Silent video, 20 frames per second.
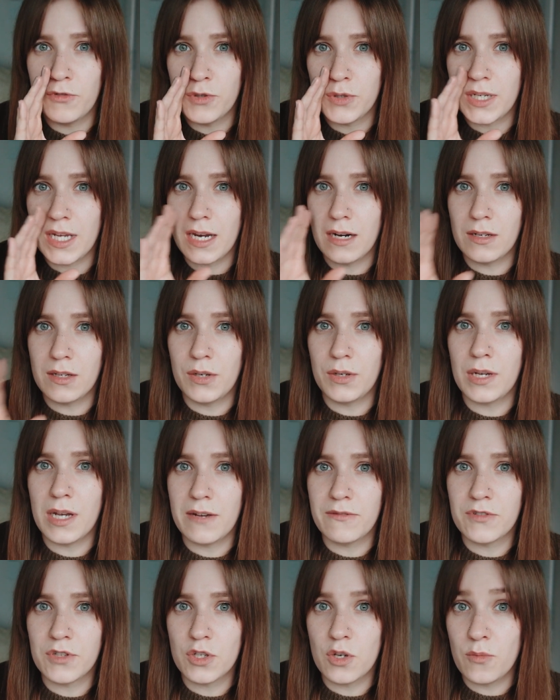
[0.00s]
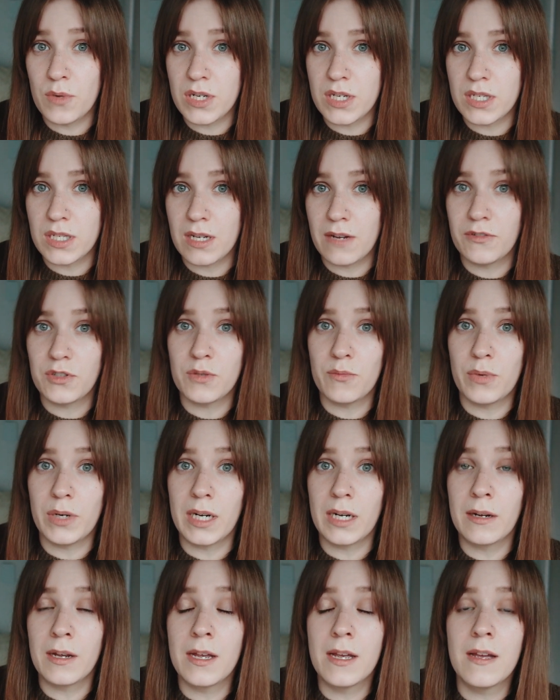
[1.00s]
to Canada, you have so much stuff to
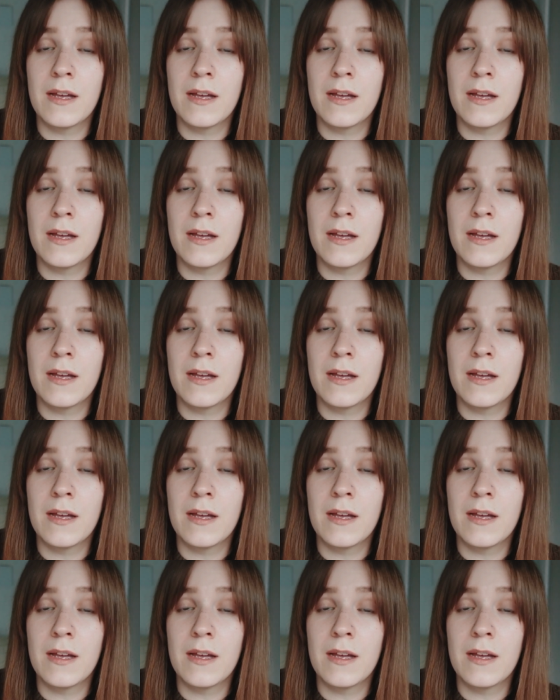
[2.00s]
bring.